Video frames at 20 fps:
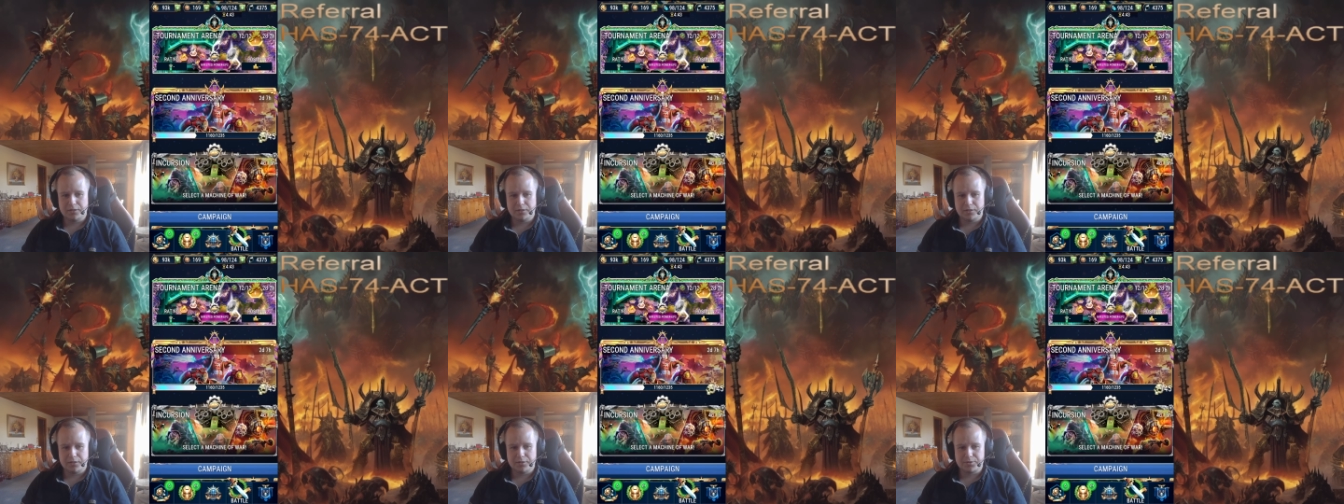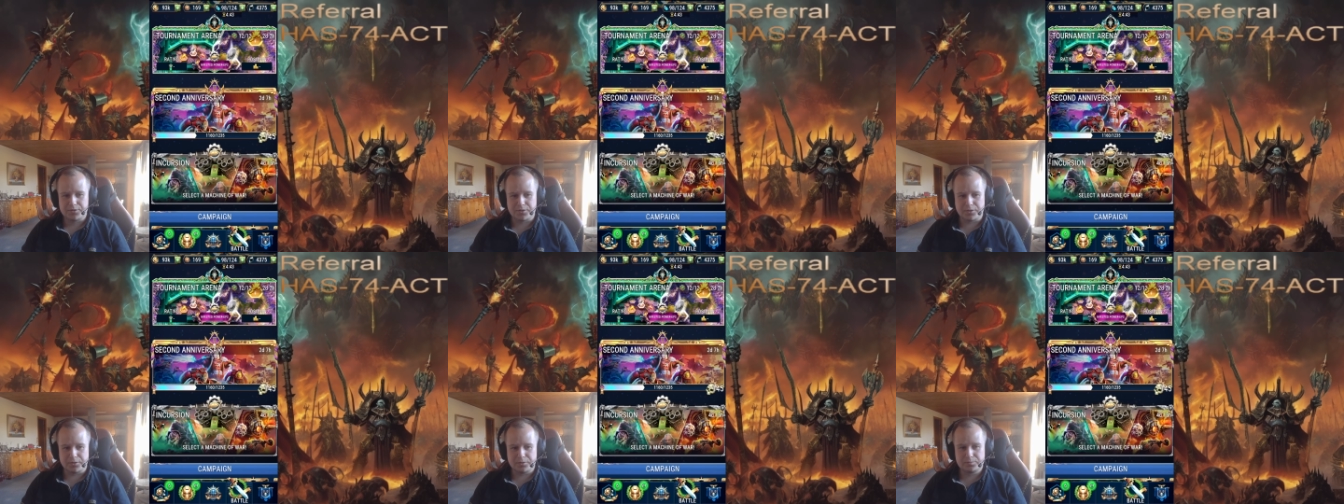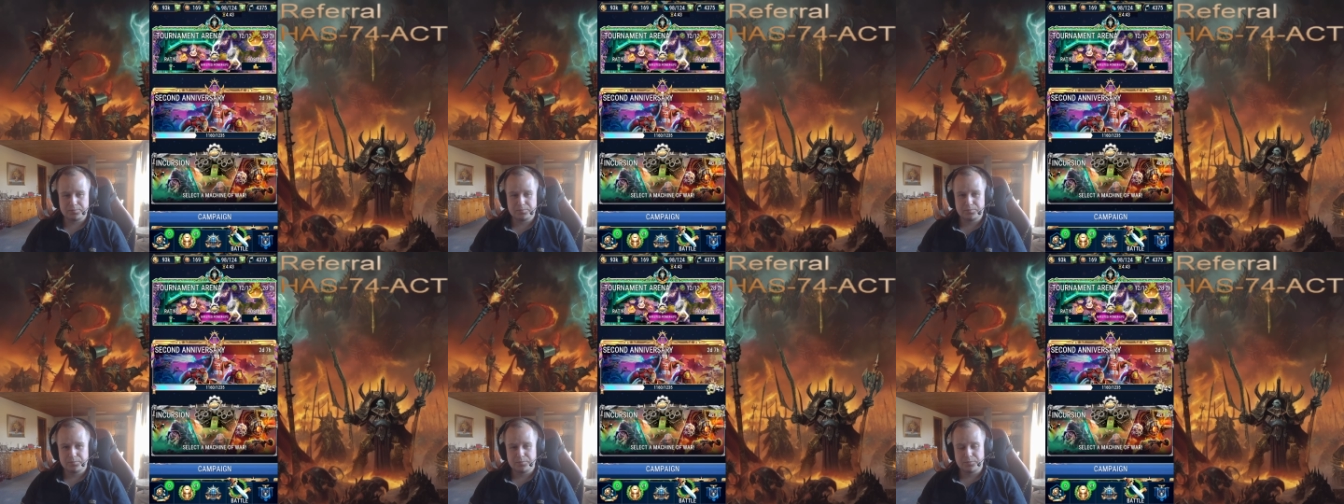So
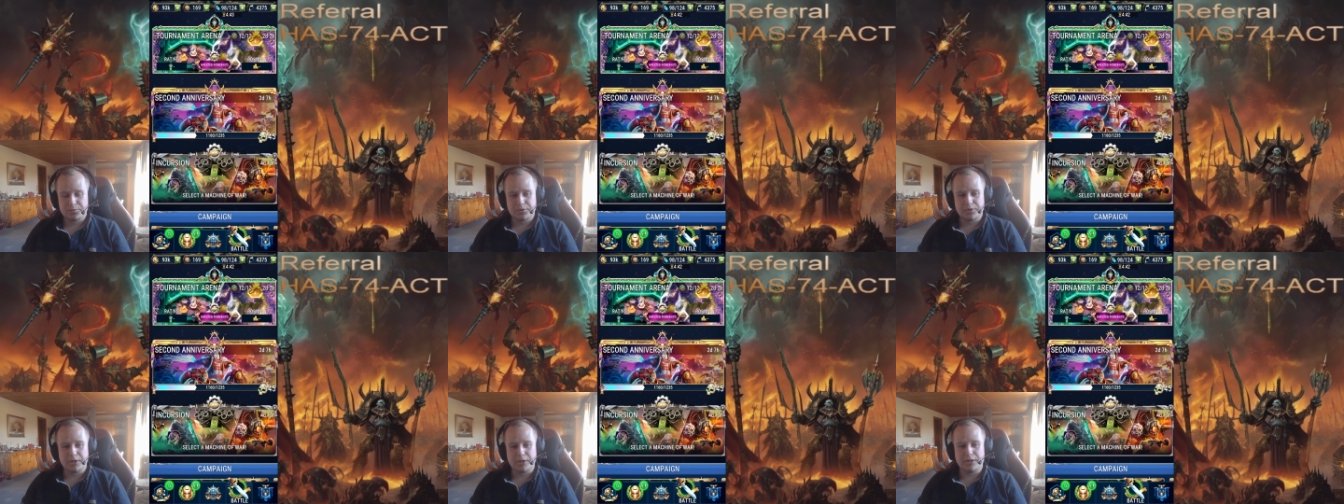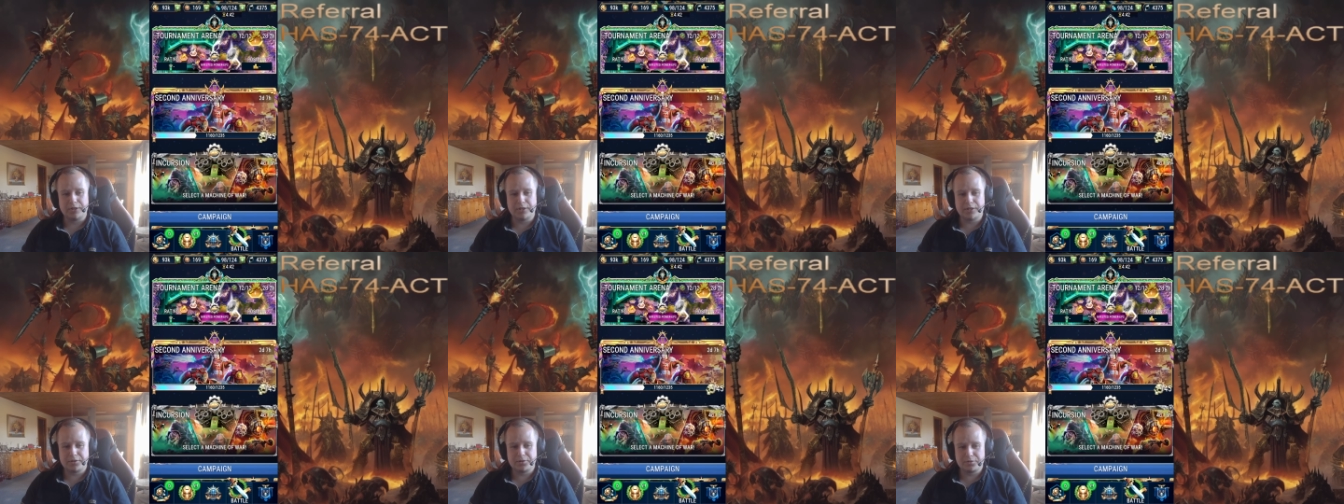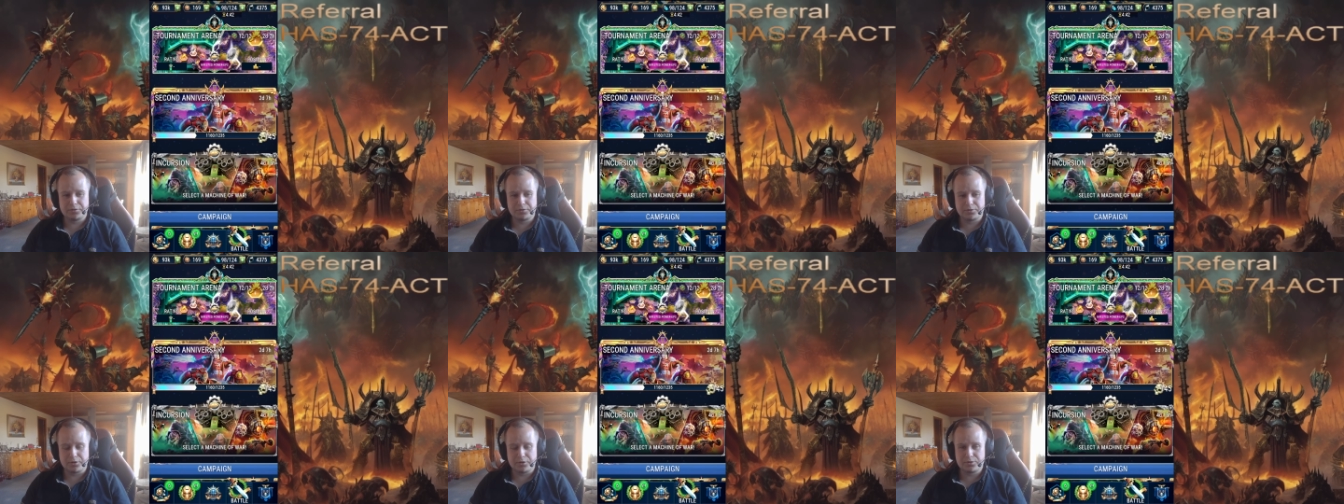another
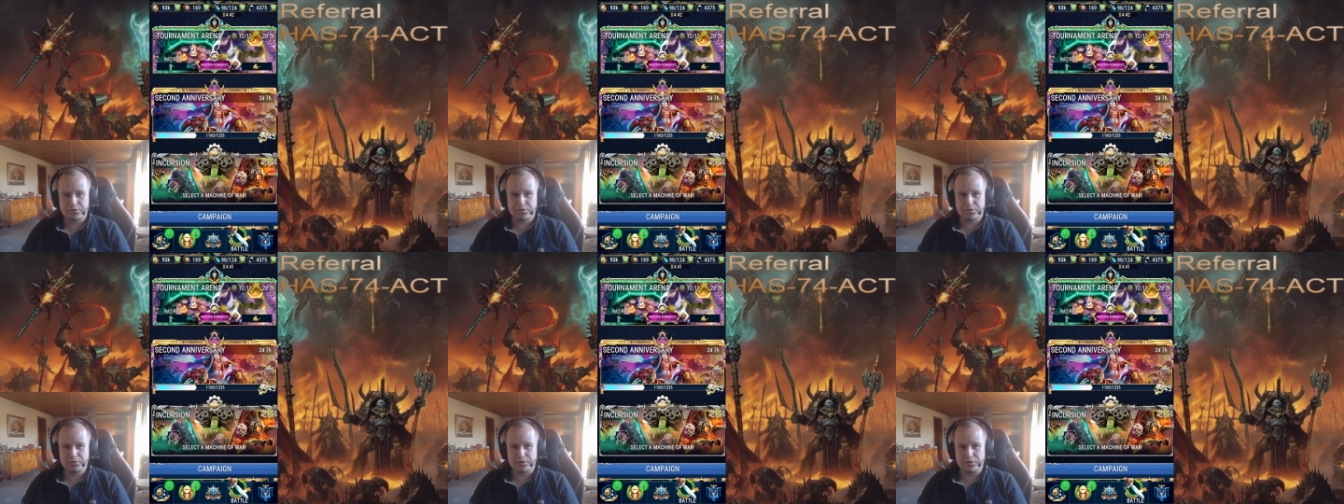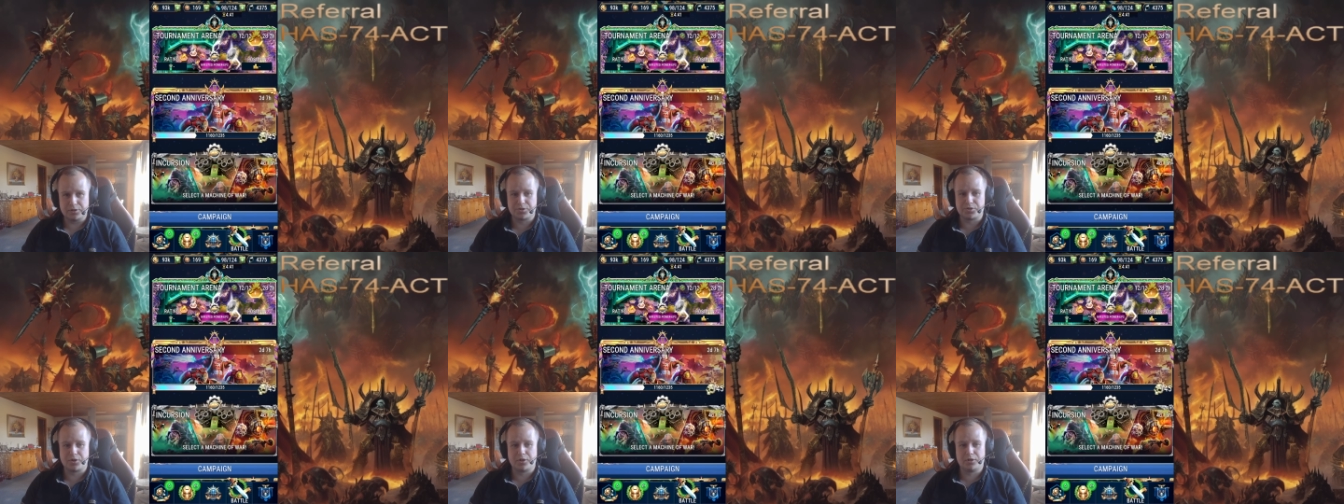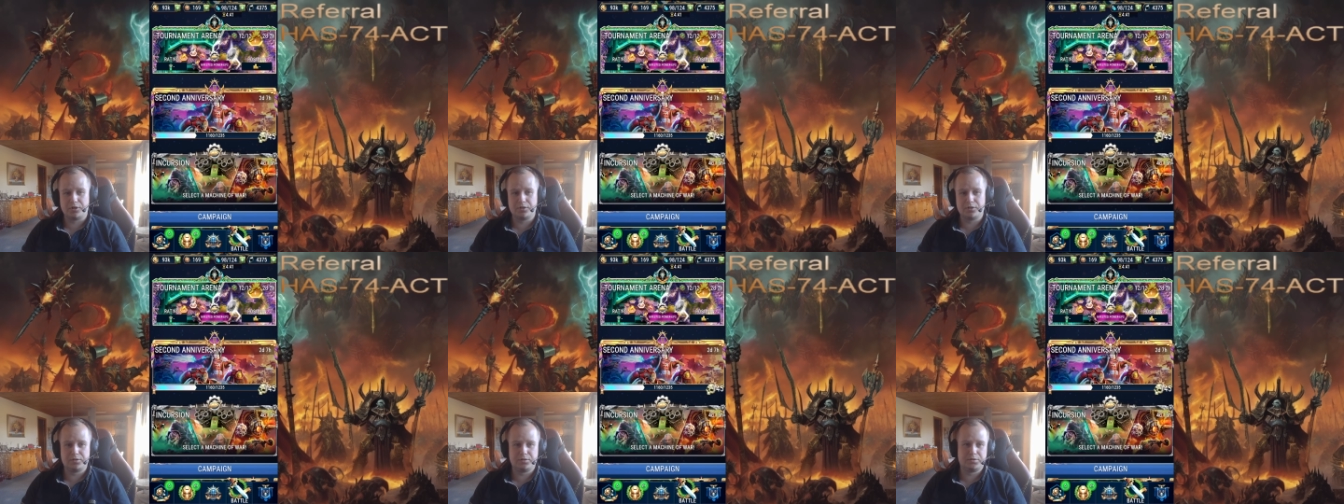incursion is
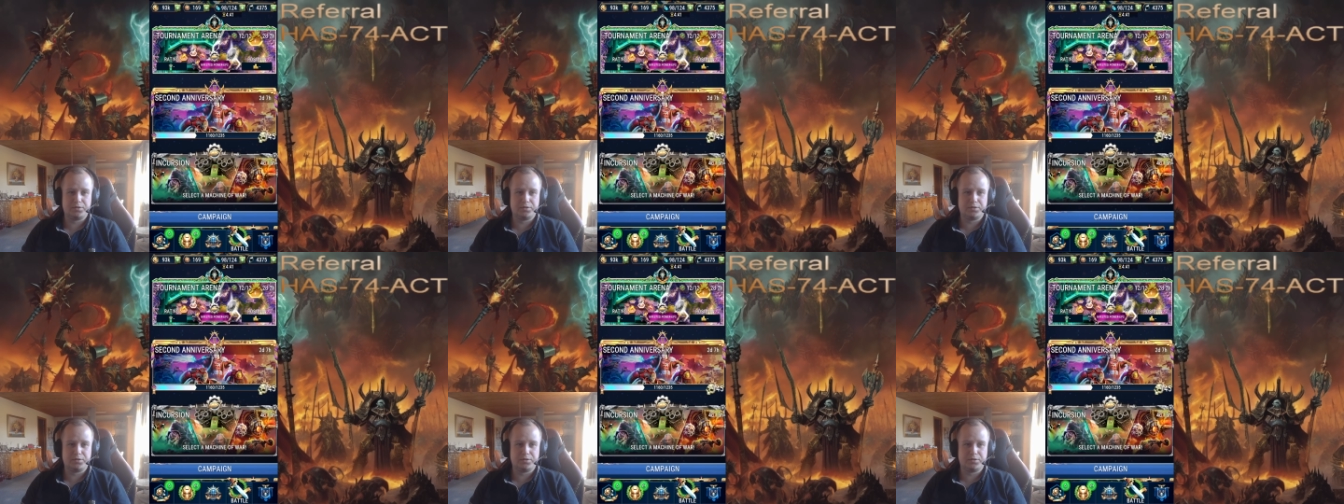on.